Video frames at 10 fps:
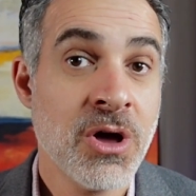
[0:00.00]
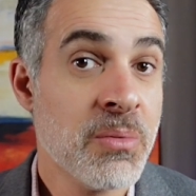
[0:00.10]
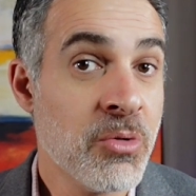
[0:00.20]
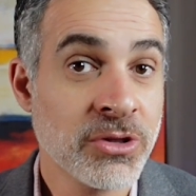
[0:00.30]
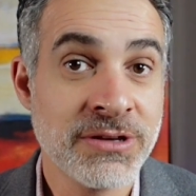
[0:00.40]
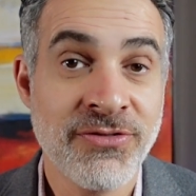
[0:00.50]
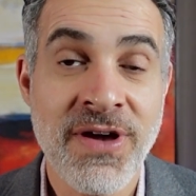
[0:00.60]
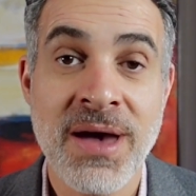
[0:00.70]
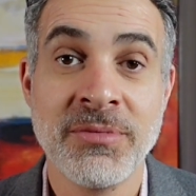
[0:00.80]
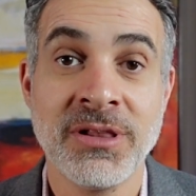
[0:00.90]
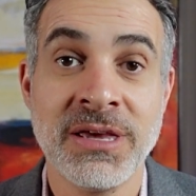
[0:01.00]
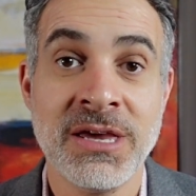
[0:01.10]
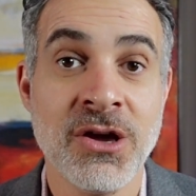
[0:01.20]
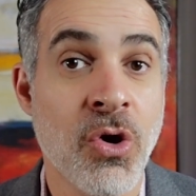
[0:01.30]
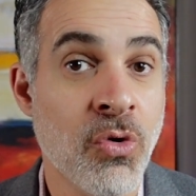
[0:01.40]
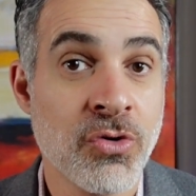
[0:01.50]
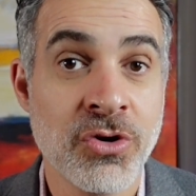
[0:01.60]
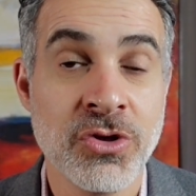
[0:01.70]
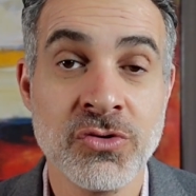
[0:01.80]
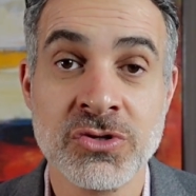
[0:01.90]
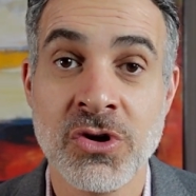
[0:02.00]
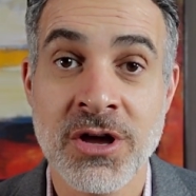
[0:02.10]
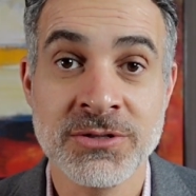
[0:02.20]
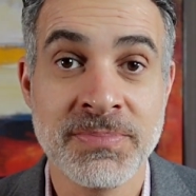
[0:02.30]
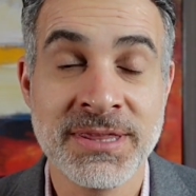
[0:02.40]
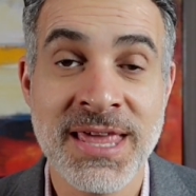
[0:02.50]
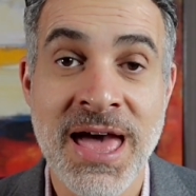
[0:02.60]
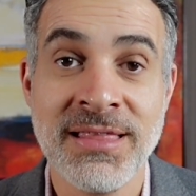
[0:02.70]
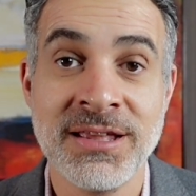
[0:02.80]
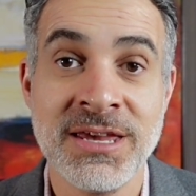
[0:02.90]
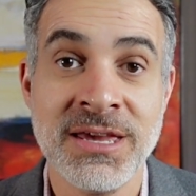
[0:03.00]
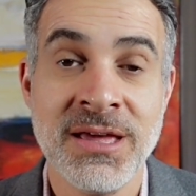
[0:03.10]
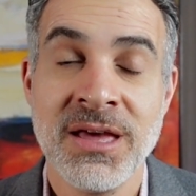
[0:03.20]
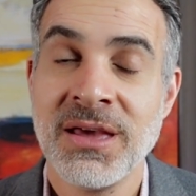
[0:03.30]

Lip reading: multifamily, owner user, hospitality.